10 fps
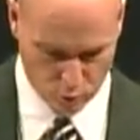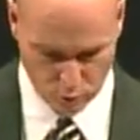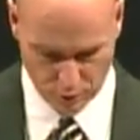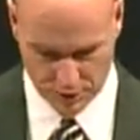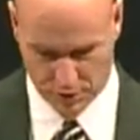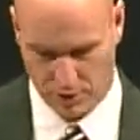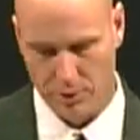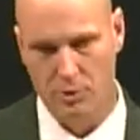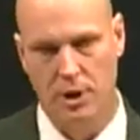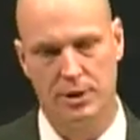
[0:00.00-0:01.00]
We started
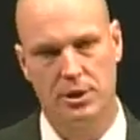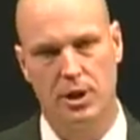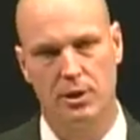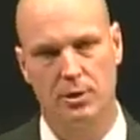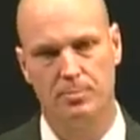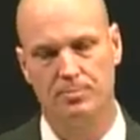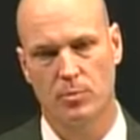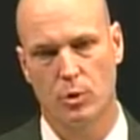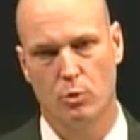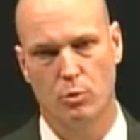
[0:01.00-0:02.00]
running together
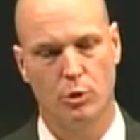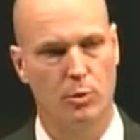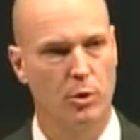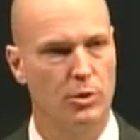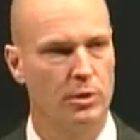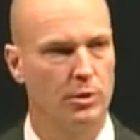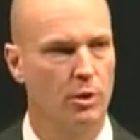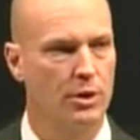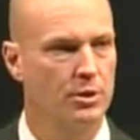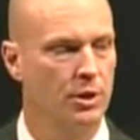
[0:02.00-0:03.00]
when we were both on the
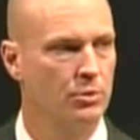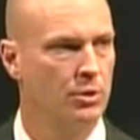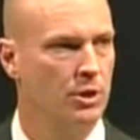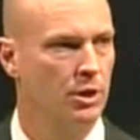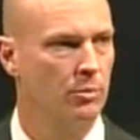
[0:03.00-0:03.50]
cross-country team